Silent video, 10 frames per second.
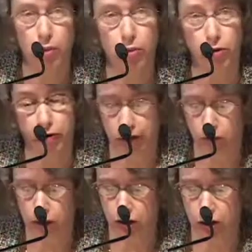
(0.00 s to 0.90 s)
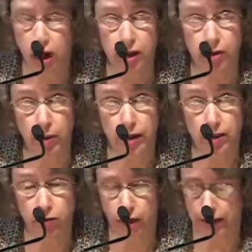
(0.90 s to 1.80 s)
profoundly shocked by
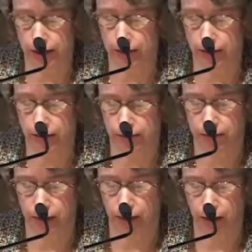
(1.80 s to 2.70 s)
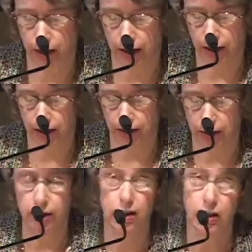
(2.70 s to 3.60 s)
these writings, and then,
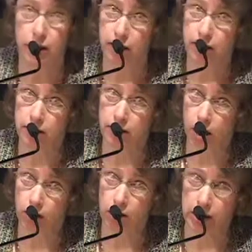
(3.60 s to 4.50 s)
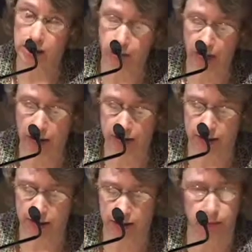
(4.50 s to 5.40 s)
in his scholarly
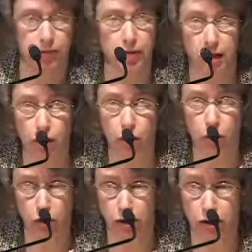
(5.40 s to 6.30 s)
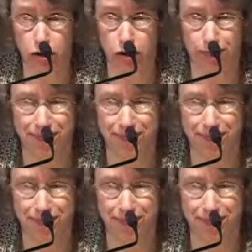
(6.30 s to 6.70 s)
capacity, thrilled.